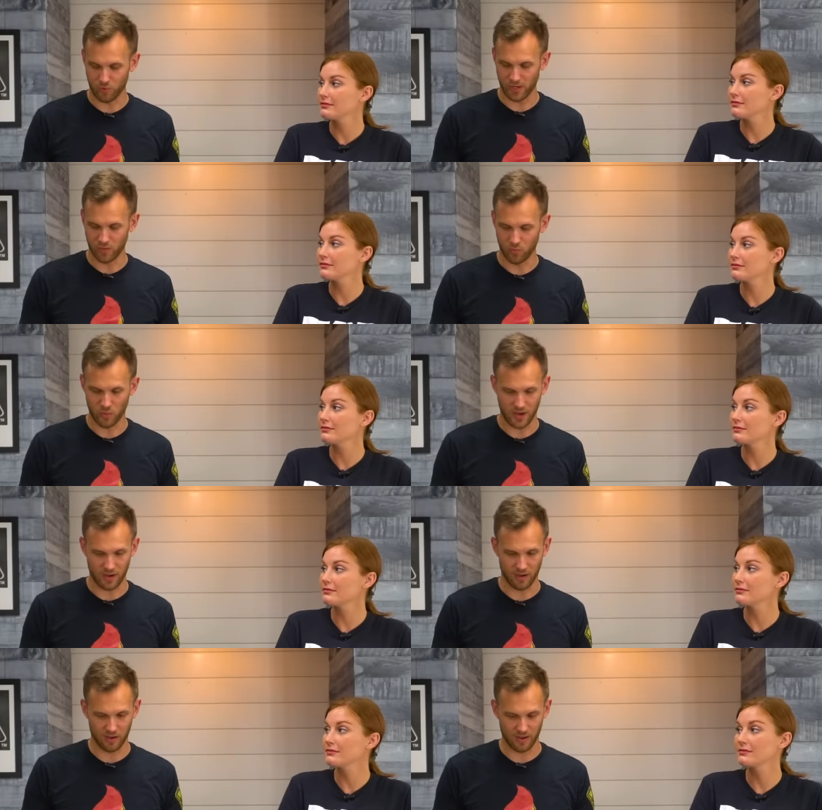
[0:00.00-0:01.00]
Speaker 1: one
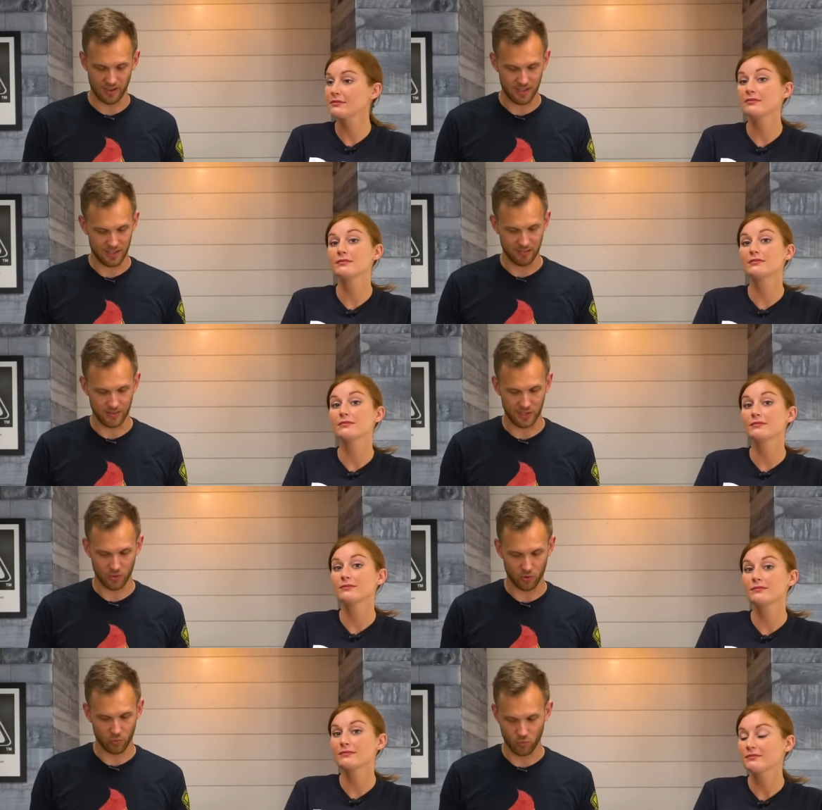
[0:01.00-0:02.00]
where a
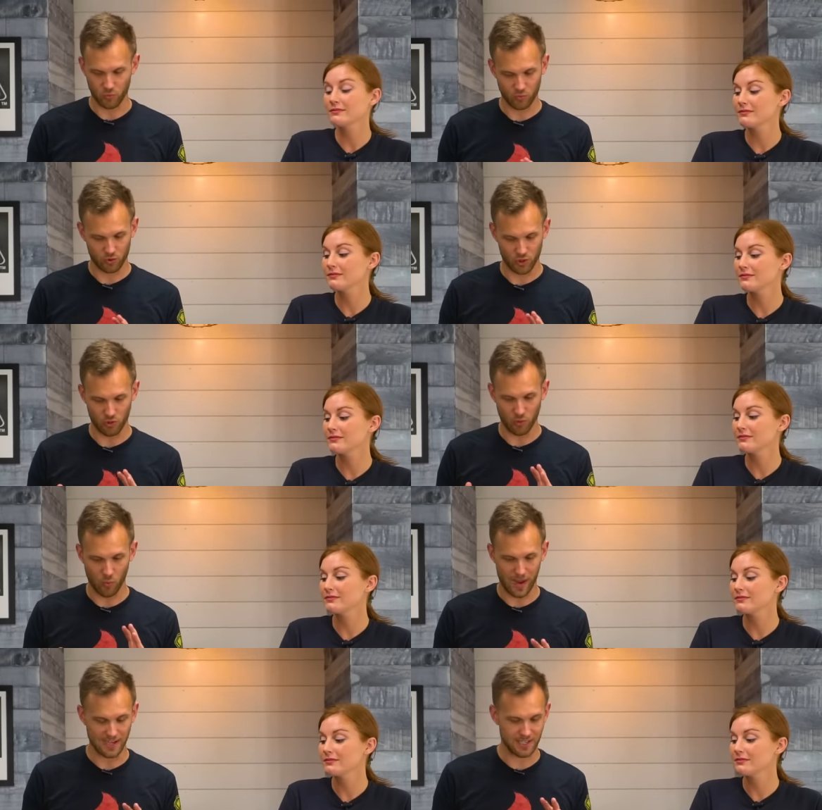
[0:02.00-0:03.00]
video showed a
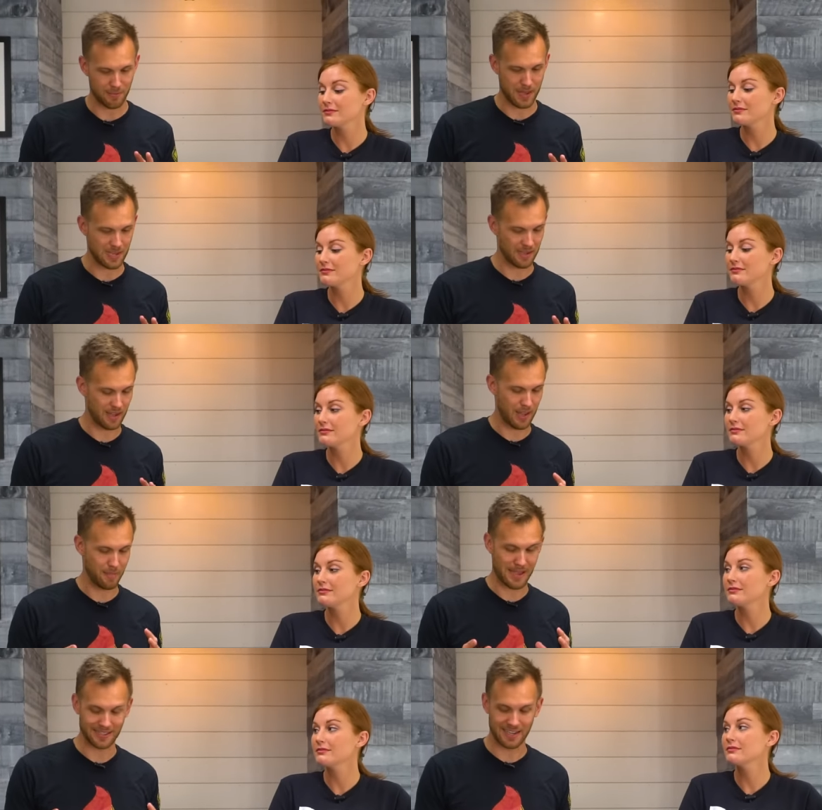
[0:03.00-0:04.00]
way to make a
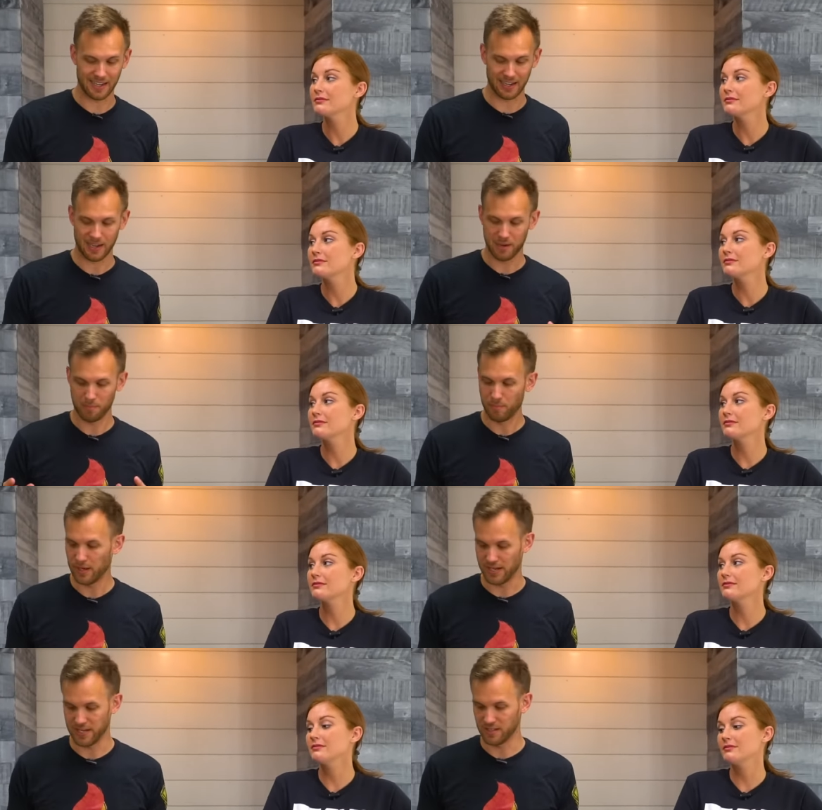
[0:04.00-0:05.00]
magnetic
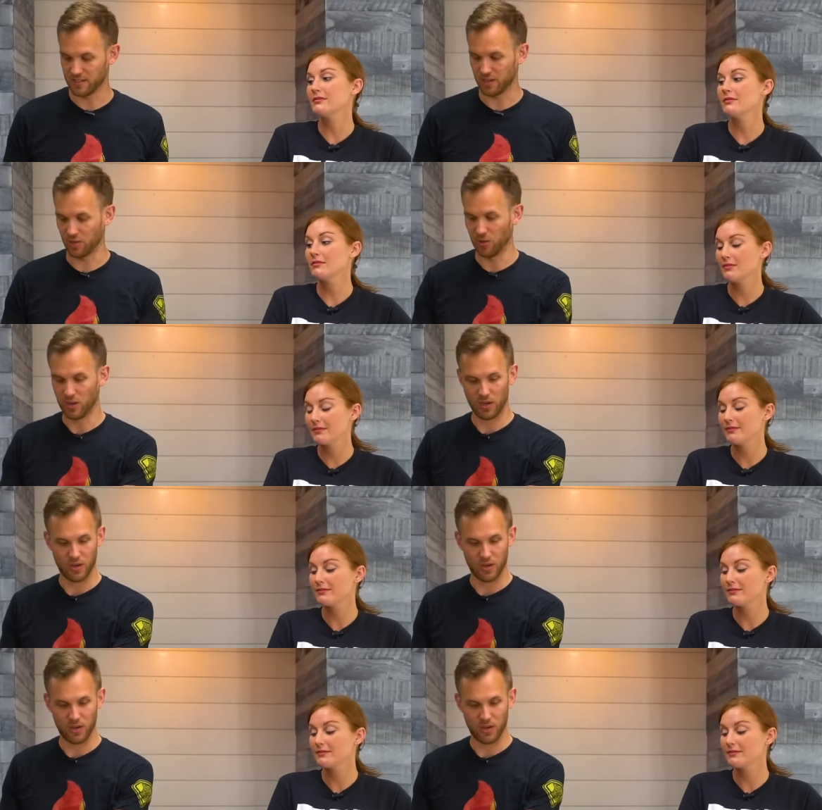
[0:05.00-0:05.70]
putty. So